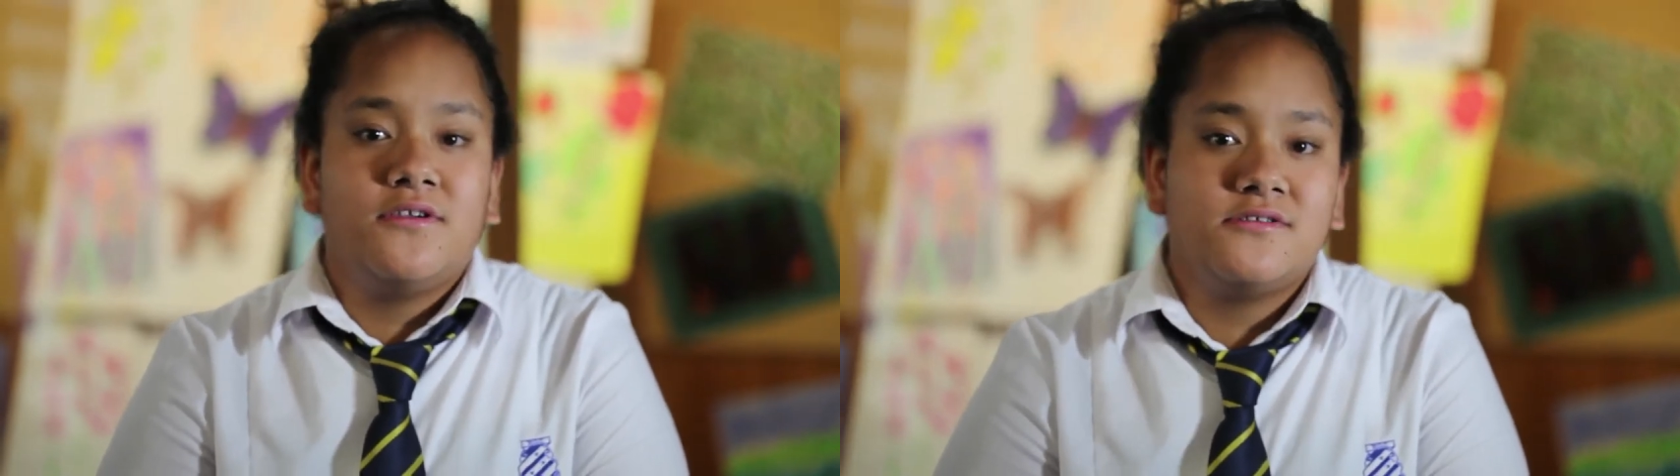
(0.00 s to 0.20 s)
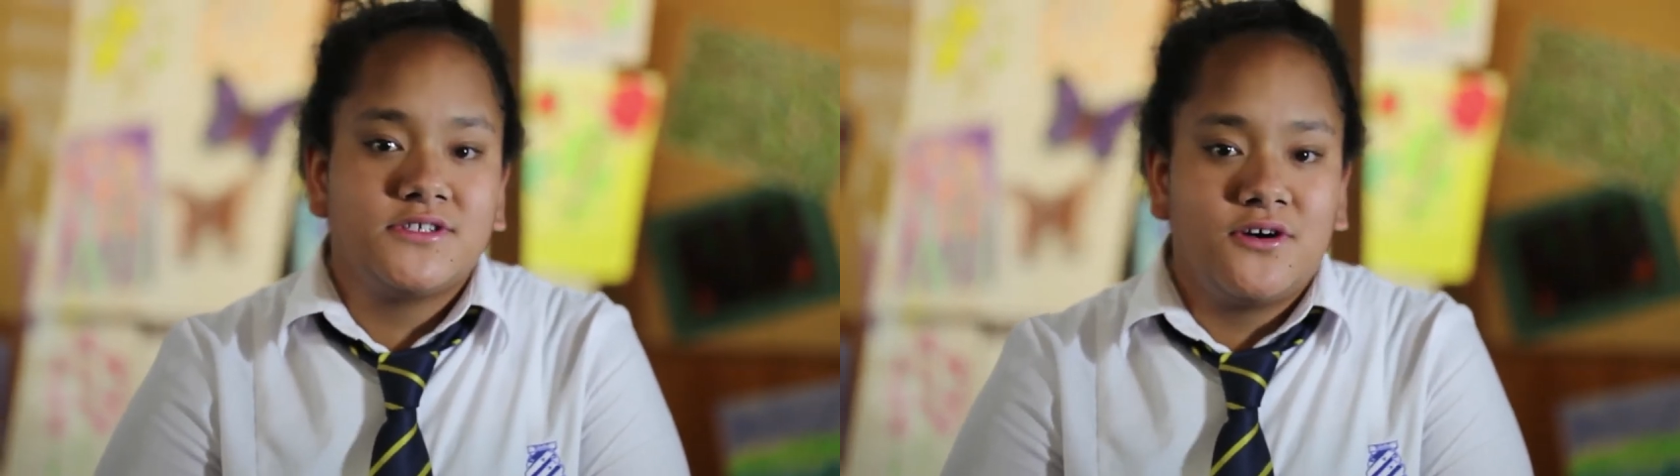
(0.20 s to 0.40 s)

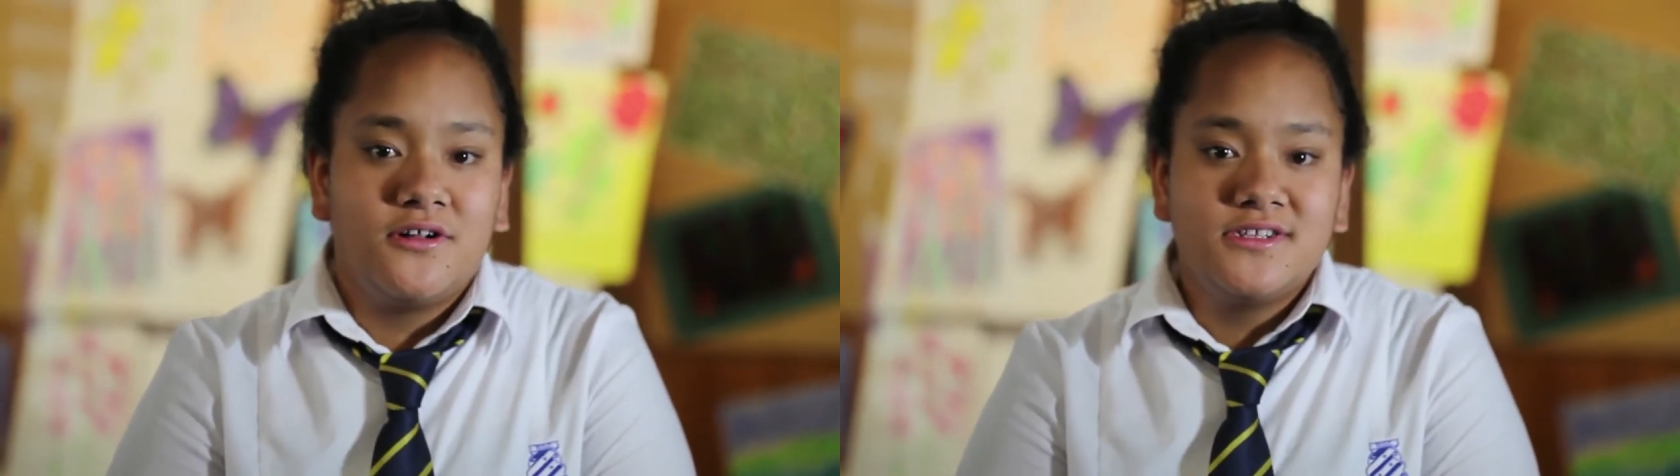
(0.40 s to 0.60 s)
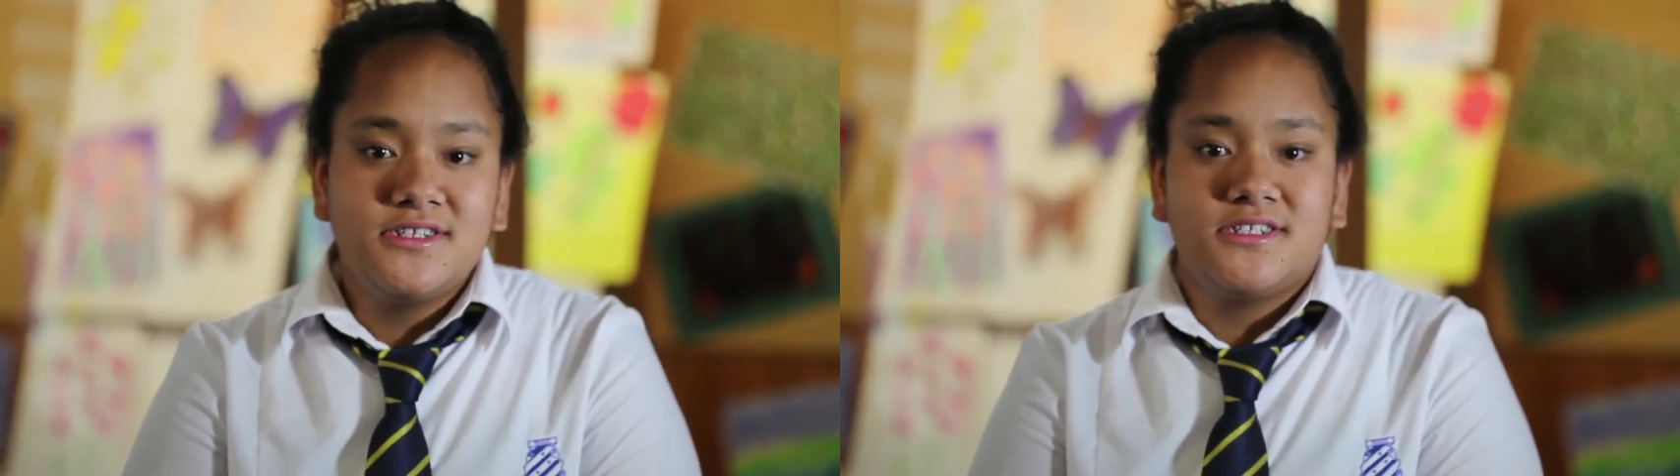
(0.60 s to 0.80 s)
Girls
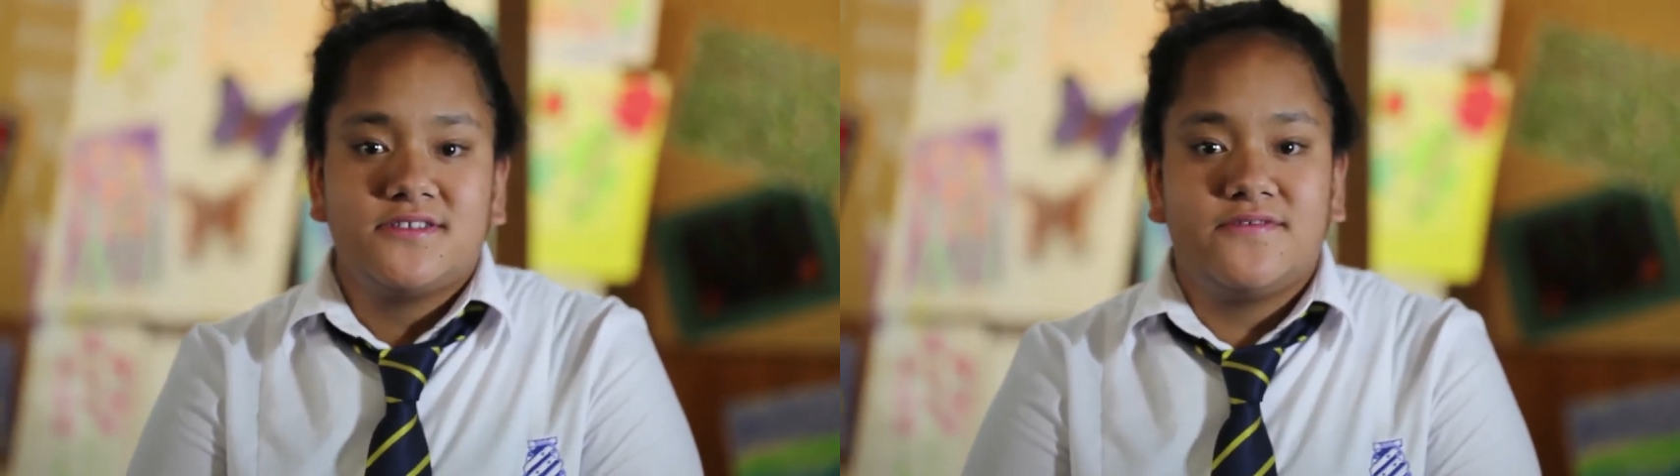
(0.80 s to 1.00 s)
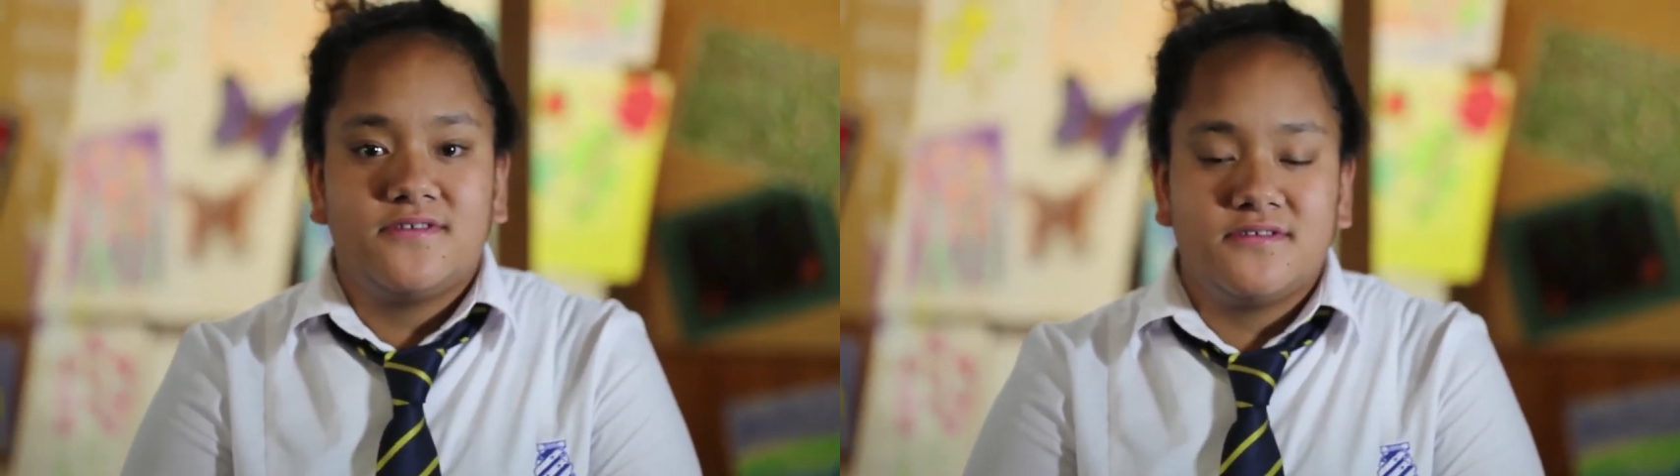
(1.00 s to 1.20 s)
College
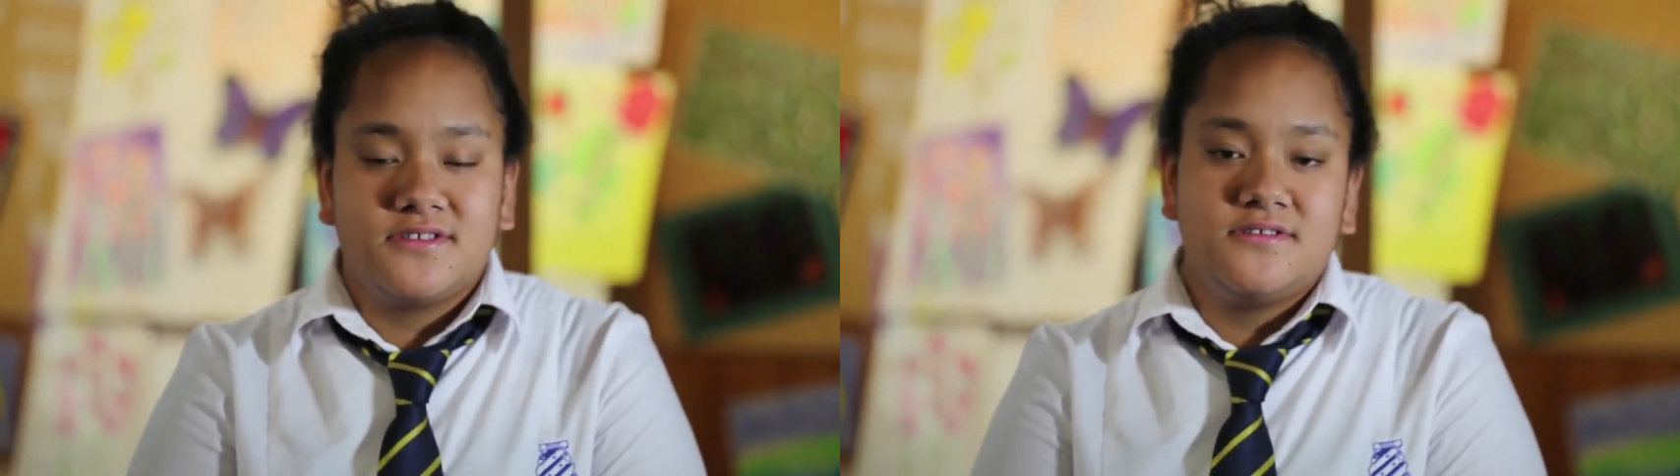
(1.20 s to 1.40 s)
for